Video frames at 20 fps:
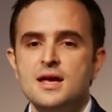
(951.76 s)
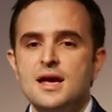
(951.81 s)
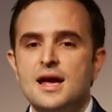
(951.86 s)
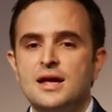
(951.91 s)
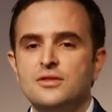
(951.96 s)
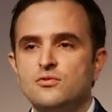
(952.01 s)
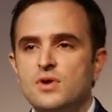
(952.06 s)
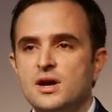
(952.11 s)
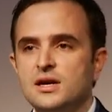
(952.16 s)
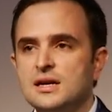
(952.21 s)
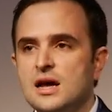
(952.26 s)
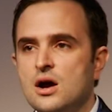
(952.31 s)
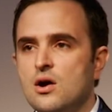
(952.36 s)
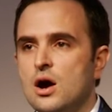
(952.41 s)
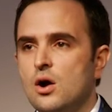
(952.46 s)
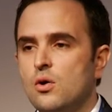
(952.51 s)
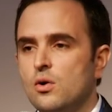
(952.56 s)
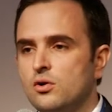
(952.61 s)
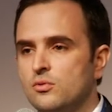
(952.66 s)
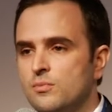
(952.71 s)
And right now,
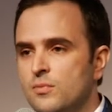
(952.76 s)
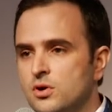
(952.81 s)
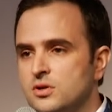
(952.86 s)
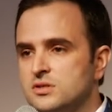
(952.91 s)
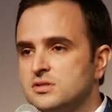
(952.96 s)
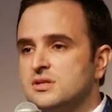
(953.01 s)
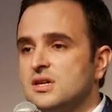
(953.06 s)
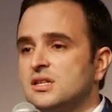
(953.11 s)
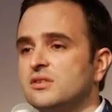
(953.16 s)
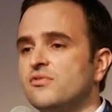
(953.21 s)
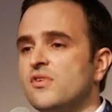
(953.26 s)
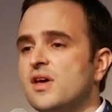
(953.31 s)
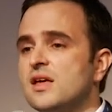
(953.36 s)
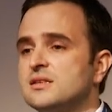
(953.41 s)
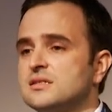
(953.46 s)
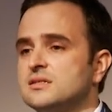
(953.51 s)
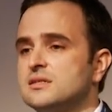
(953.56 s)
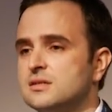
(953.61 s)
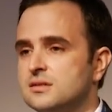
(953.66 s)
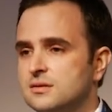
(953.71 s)
our most
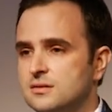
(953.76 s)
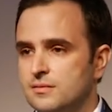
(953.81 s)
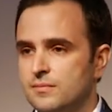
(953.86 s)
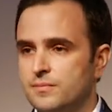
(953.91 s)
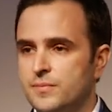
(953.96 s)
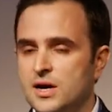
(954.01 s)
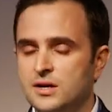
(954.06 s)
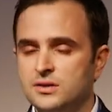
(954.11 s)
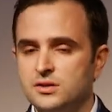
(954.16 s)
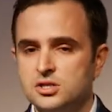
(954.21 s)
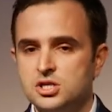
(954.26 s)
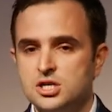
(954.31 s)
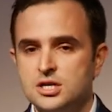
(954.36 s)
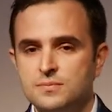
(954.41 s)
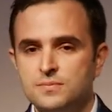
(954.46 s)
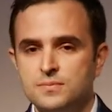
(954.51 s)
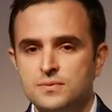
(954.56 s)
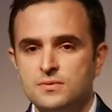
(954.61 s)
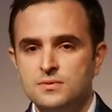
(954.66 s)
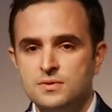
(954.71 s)
advanced
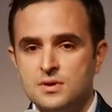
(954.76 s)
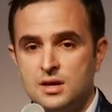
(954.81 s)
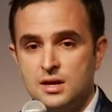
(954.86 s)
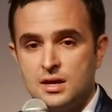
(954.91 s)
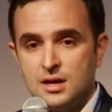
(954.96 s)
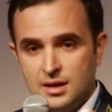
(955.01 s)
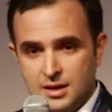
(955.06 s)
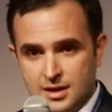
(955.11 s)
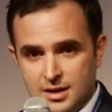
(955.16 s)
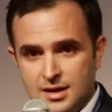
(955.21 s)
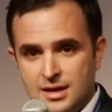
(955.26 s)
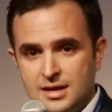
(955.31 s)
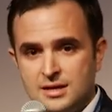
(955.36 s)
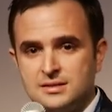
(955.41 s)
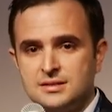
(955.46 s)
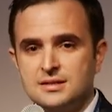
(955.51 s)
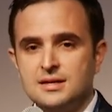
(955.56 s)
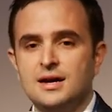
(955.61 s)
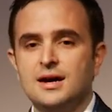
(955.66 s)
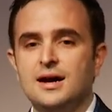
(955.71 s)
partnership
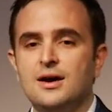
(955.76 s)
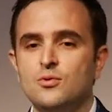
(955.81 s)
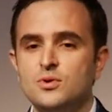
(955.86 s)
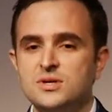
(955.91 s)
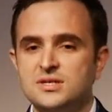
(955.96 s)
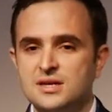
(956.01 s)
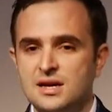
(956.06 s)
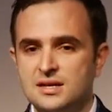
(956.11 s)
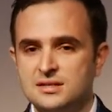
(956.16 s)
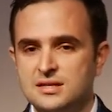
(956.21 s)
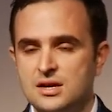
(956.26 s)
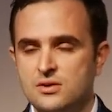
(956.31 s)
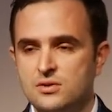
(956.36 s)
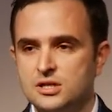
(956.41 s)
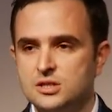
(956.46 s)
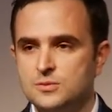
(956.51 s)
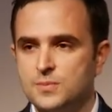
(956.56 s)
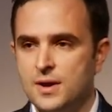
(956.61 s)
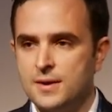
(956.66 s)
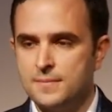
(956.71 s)
is with
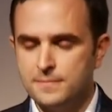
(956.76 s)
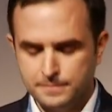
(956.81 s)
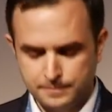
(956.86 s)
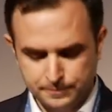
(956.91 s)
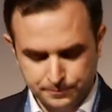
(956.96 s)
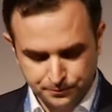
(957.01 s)
SRXP.